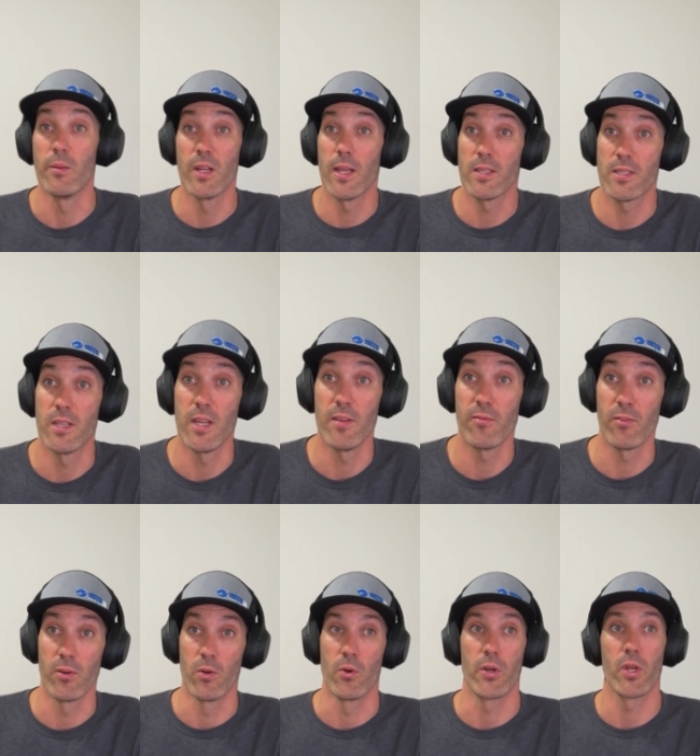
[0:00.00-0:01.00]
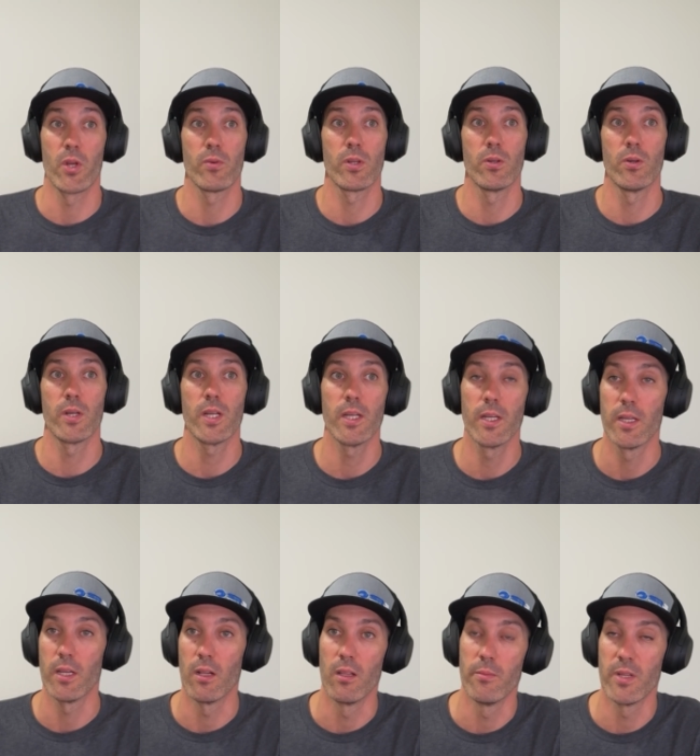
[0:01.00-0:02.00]
need for an audio recorder.
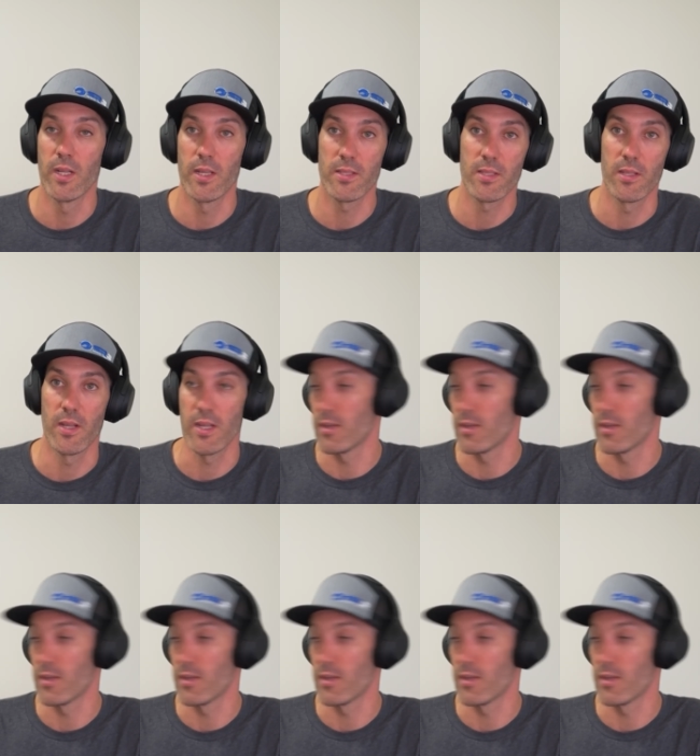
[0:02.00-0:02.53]
It eliminates the need